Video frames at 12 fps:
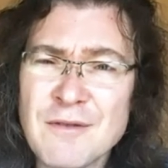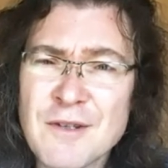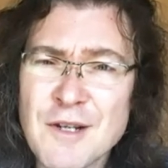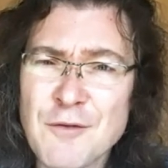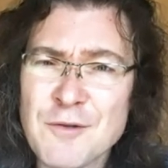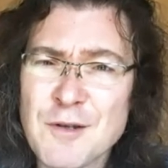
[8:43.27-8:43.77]

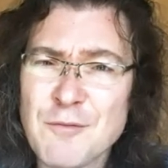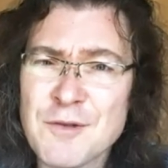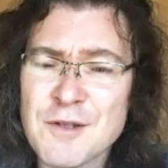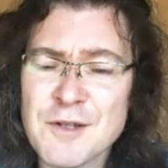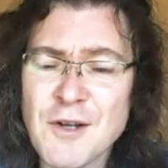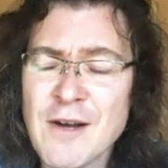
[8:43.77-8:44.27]
You know, it
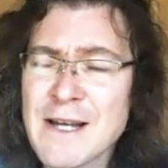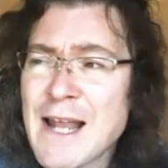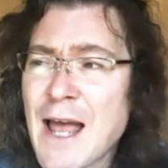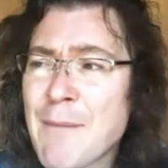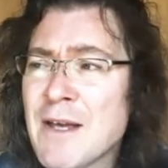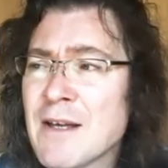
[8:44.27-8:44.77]
was a
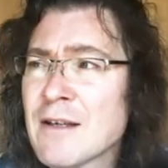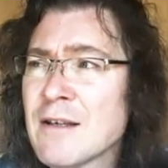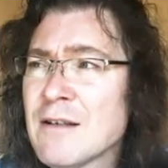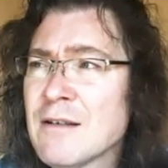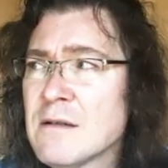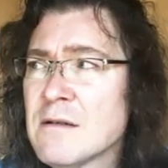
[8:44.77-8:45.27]

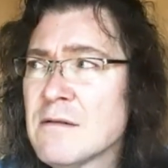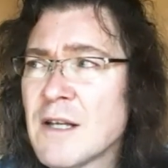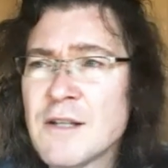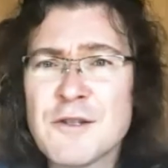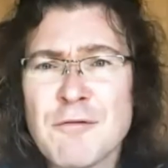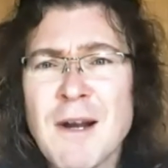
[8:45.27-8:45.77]
dynamic
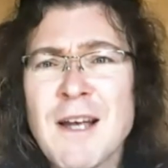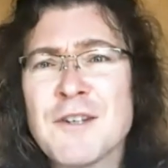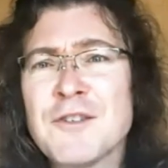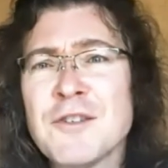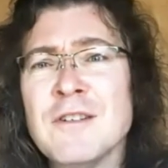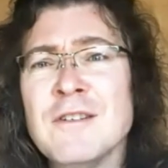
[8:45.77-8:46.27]

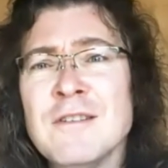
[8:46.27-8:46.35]
interaction.